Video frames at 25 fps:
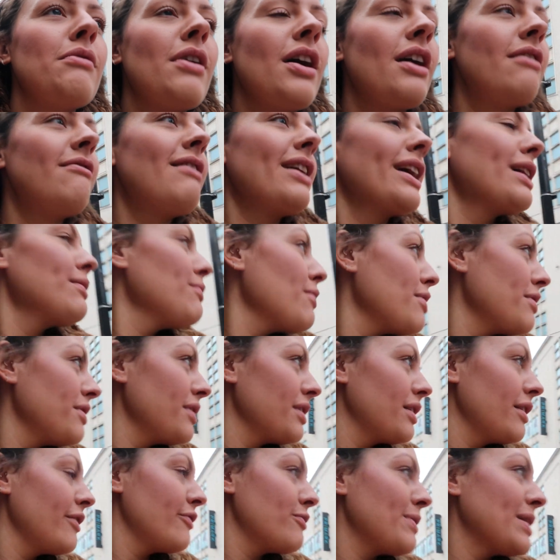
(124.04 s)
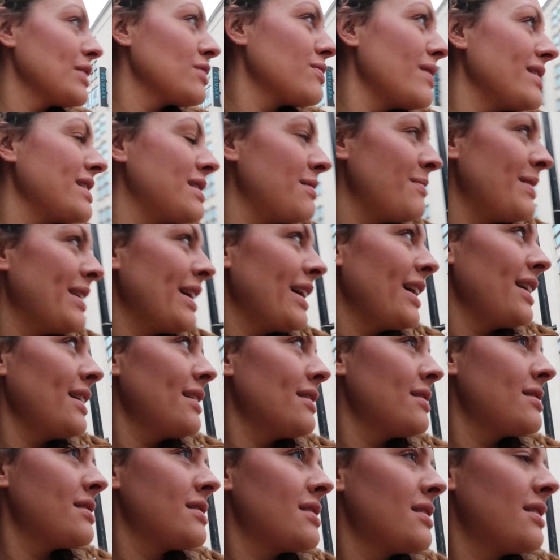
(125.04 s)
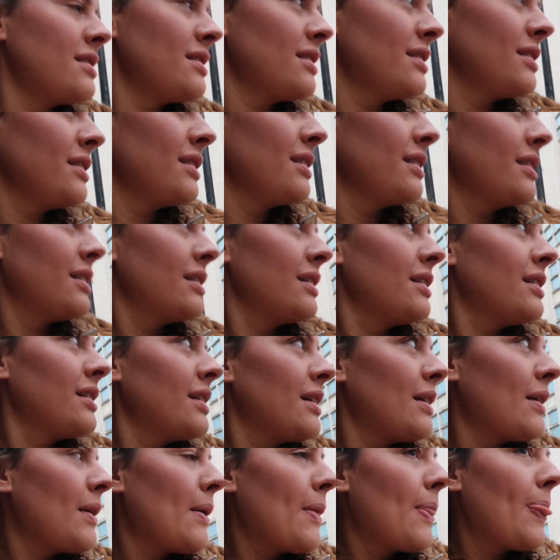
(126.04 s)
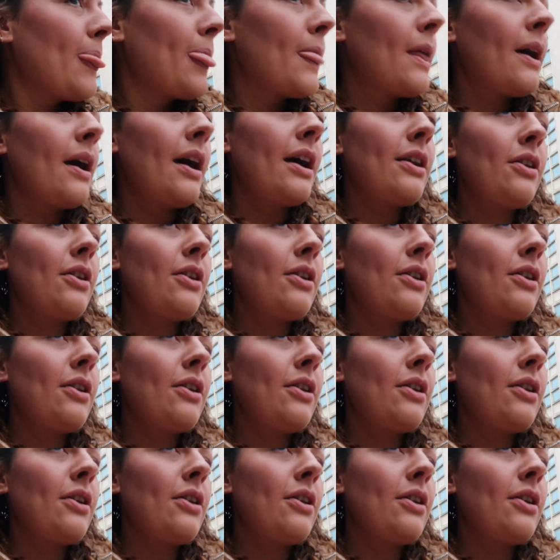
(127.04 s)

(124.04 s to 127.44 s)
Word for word: I reckon we were in the queue for about 20 minutes. Yeah.